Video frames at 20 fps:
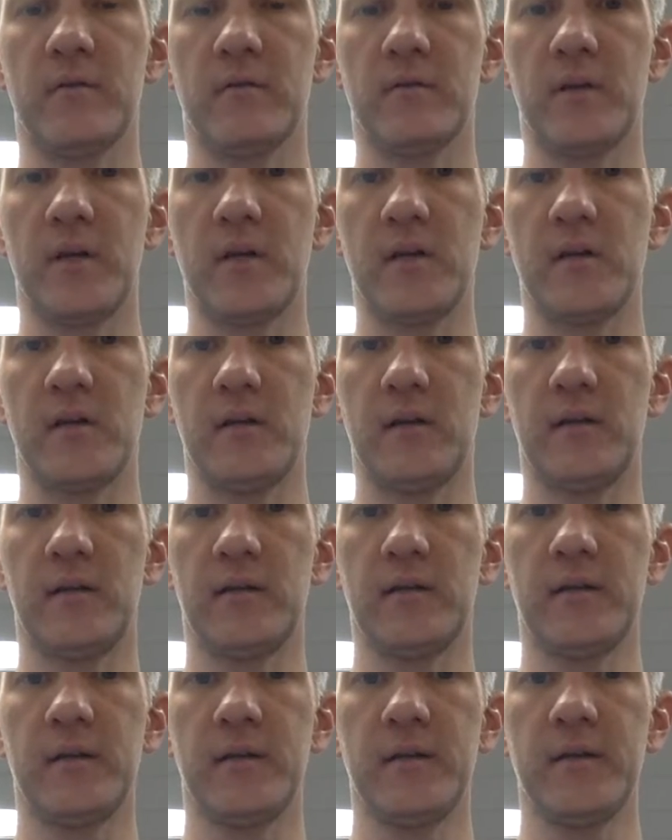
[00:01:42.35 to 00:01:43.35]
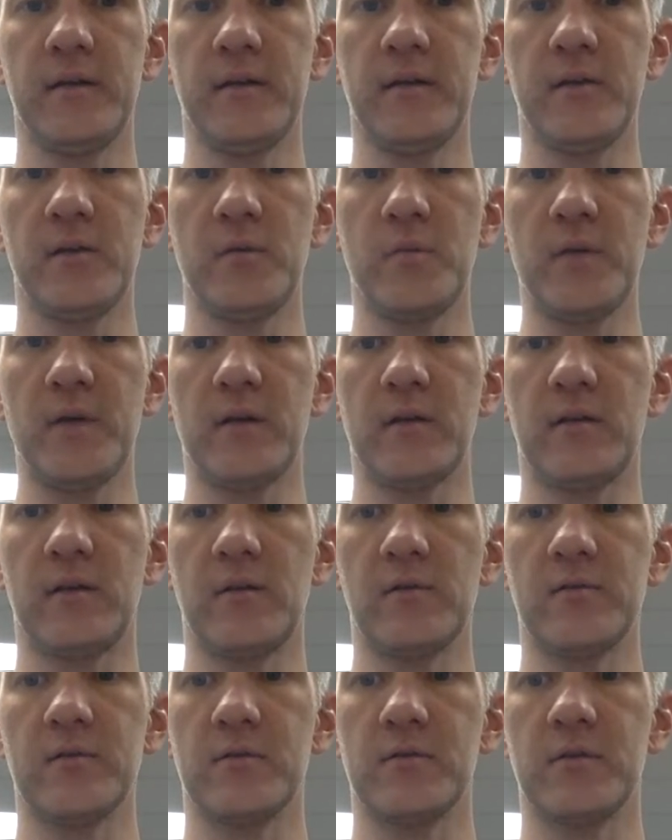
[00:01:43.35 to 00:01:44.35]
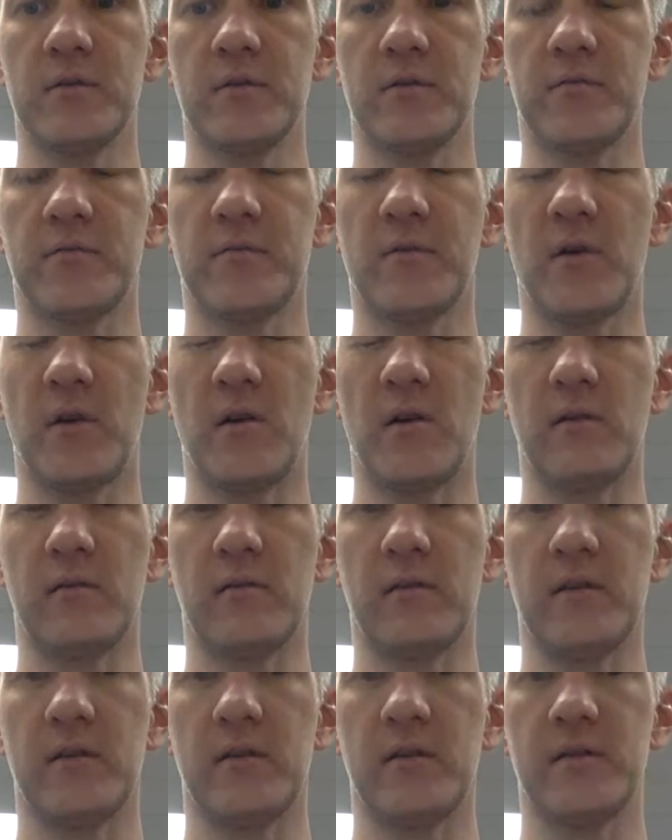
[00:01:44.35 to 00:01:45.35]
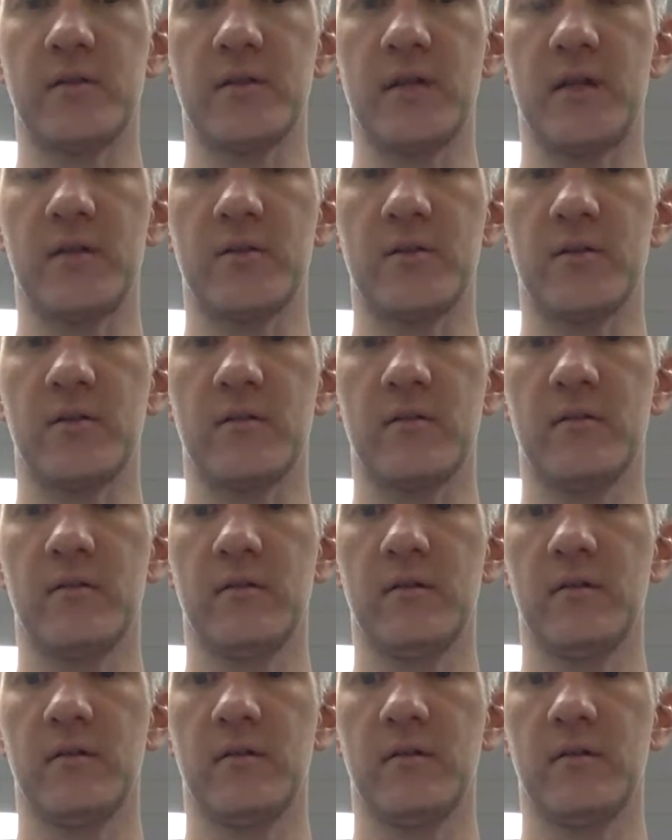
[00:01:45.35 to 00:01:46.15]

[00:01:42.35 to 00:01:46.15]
Okay, a little bit closer to the frog than the center,